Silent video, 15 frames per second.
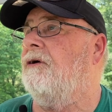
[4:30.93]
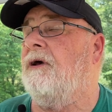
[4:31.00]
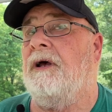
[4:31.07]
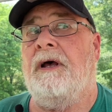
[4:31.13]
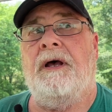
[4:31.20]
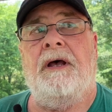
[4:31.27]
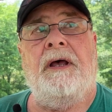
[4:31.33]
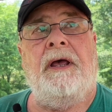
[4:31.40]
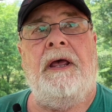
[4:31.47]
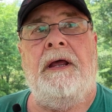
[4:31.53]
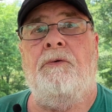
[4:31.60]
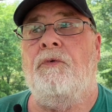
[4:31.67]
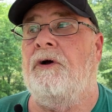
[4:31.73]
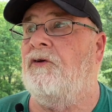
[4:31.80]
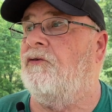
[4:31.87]
It
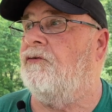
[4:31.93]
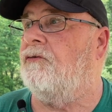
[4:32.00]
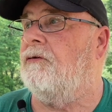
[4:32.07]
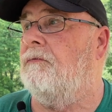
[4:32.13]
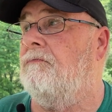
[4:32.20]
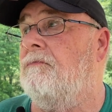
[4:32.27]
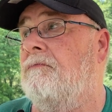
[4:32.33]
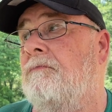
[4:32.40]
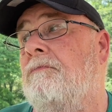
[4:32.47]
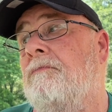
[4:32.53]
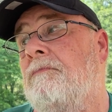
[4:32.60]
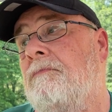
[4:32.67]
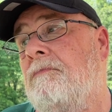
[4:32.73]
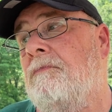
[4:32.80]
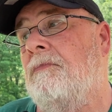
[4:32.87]
was
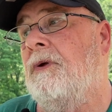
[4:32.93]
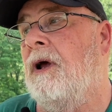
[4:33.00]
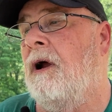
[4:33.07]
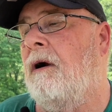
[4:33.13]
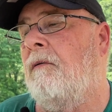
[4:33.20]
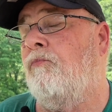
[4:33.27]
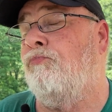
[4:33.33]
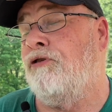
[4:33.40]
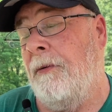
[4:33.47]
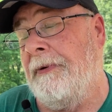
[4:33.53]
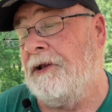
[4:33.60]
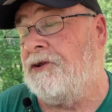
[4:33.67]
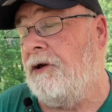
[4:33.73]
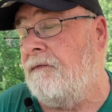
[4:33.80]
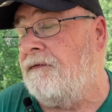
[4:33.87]

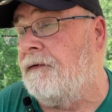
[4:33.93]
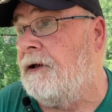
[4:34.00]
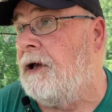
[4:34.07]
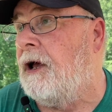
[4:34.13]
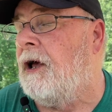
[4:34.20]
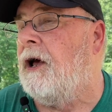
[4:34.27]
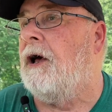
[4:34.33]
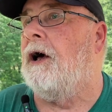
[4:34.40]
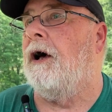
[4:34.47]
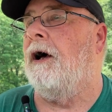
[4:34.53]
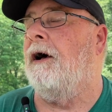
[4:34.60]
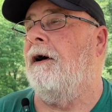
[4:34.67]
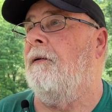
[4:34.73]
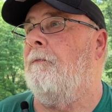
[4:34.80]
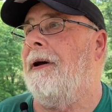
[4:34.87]
primitive
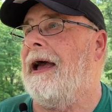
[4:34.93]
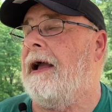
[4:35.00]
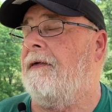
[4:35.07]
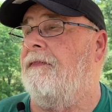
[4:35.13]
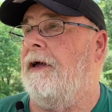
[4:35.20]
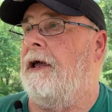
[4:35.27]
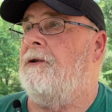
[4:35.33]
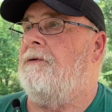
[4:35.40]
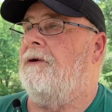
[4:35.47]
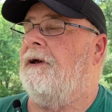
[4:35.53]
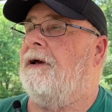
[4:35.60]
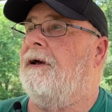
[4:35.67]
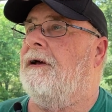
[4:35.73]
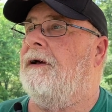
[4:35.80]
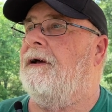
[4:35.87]
back then.
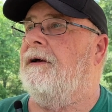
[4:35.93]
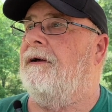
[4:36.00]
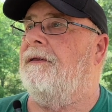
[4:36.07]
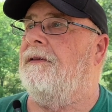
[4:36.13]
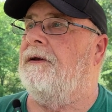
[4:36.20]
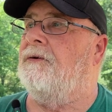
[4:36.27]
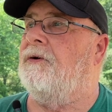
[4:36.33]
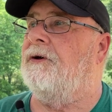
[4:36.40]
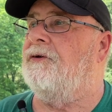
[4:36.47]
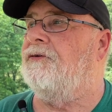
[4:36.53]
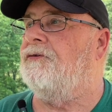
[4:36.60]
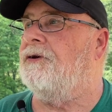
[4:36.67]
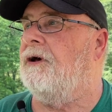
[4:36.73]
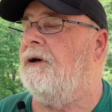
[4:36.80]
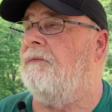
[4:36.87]
There
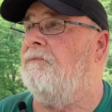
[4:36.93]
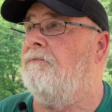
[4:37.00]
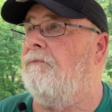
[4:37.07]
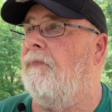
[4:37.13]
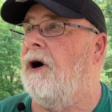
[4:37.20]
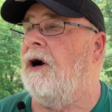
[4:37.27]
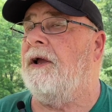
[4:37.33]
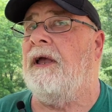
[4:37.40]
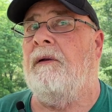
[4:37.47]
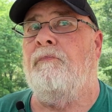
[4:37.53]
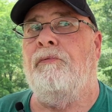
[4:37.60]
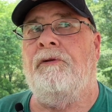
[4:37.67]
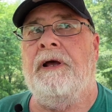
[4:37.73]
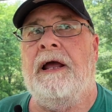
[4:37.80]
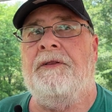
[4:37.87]
was Mark had
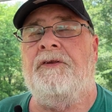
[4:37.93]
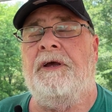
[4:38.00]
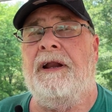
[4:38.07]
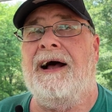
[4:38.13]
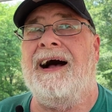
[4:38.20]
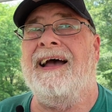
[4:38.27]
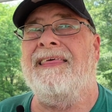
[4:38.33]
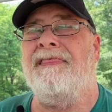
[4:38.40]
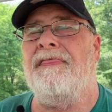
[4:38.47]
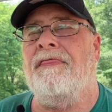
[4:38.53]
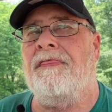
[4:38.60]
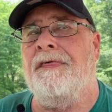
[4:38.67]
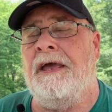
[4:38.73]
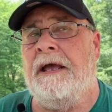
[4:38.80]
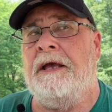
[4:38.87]
planted, I
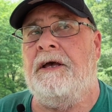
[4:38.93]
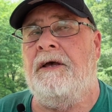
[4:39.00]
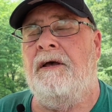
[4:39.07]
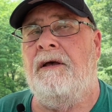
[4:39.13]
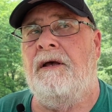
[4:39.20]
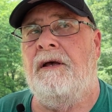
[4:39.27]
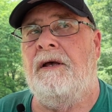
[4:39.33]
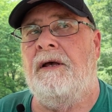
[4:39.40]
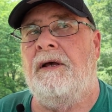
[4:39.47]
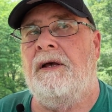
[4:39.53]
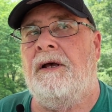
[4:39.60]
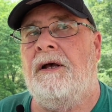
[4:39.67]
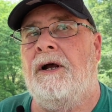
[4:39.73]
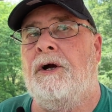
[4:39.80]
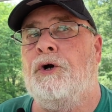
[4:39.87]
think,
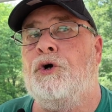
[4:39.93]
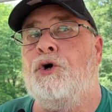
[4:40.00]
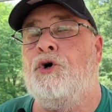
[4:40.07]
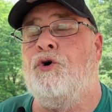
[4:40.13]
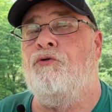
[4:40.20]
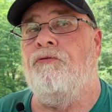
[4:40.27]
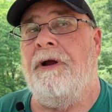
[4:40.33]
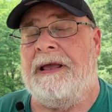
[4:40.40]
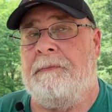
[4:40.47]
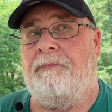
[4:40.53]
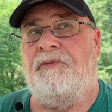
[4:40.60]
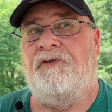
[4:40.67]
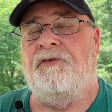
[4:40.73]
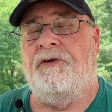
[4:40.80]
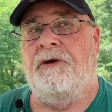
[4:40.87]

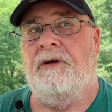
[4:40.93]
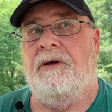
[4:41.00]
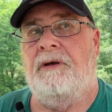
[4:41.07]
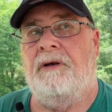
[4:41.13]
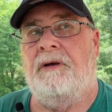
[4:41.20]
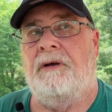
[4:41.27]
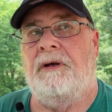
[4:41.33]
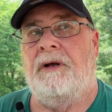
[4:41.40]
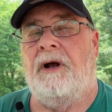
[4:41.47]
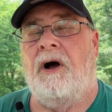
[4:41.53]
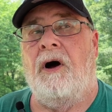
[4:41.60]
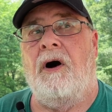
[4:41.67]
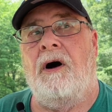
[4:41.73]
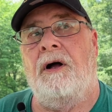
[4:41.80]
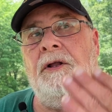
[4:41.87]
grapes
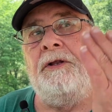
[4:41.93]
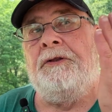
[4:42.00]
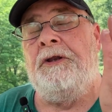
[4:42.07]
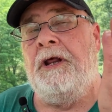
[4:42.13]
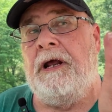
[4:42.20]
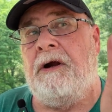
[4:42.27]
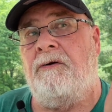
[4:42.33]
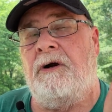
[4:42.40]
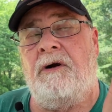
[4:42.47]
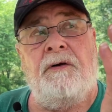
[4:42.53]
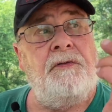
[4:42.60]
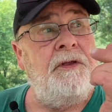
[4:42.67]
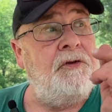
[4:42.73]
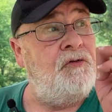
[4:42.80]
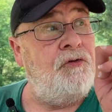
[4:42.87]
nearer
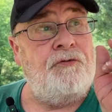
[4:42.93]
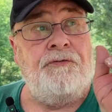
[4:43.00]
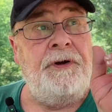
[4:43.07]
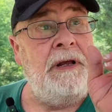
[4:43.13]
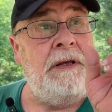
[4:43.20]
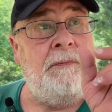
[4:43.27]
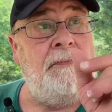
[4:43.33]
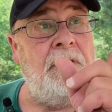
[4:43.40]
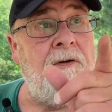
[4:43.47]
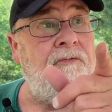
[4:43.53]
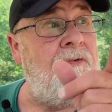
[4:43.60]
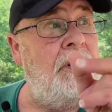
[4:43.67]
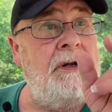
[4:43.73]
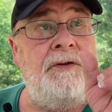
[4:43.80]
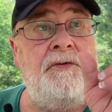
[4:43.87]
the stream that
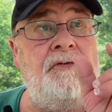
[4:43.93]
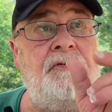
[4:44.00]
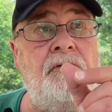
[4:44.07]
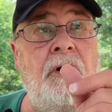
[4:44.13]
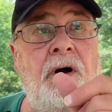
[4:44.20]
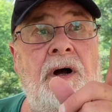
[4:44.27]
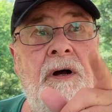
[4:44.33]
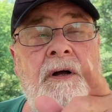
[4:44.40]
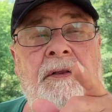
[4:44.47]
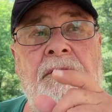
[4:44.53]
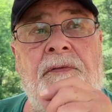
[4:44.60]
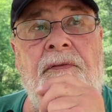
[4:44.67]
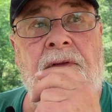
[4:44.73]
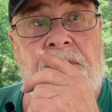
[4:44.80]
runs on